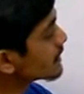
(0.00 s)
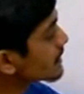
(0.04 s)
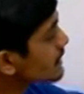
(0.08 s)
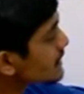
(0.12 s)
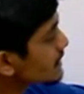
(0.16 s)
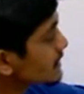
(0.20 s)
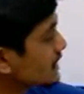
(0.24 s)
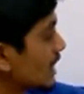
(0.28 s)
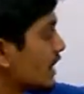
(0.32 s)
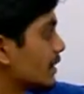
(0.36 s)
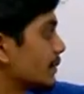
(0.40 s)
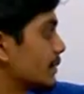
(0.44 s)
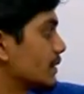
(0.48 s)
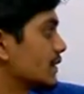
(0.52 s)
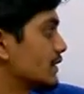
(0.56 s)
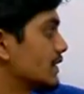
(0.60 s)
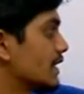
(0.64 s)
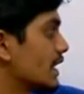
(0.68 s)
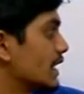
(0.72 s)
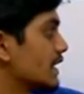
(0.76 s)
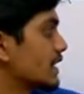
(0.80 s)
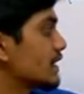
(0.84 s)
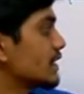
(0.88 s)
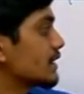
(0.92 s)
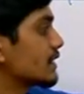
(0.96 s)
this carbon.
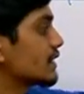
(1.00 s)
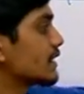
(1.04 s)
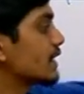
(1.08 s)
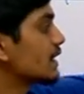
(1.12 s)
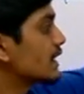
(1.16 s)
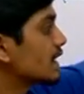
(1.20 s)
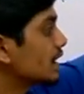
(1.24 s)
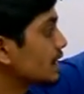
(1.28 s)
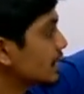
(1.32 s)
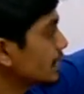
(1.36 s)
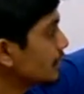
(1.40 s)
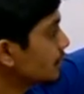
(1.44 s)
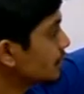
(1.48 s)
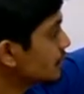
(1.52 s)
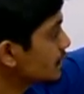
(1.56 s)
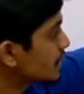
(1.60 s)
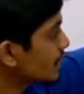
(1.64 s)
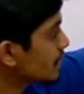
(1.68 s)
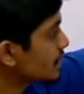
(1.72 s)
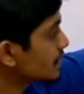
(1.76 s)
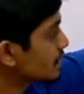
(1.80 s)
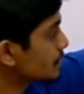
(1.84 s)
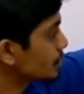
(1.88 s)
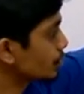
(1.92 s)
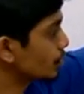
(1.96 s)
That is, if
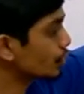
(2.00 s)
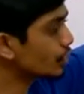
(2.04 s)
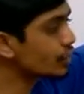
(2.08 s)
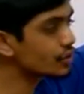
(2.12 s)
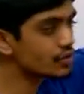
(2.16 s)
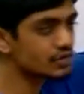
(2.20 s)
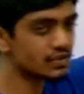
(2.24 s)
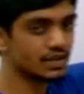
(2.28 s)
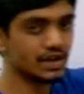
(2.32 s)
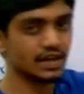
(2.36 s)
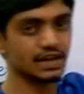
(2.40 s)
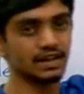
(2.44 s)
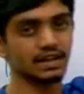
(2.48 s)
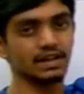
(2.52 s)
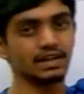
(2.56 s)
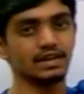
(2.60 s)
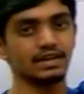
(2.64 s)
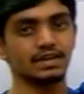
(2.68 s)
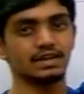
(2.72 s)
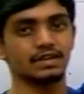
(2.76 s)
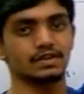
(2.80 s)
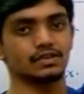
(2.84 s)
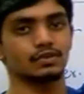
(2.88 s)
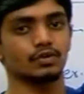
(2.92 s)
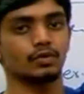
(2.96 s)
there is more steric
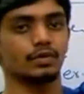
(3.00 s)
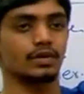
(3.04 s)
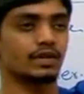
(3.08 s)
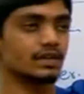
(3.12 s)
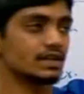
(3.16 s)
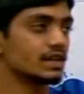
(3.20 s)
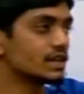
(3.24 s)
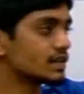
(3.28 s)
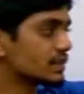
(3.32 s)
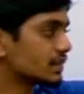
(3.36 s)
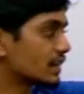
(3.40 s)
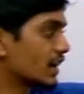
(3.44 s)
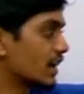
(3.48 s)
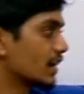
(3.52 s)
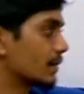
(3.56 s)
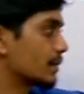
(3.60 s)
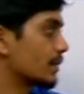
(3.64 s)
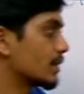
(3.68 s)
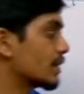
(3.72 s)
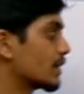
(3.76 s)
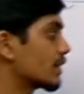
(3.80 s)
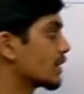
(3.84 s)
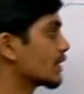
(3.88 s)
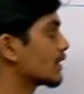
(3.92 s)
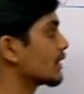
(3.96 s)
hindrance over this carbon,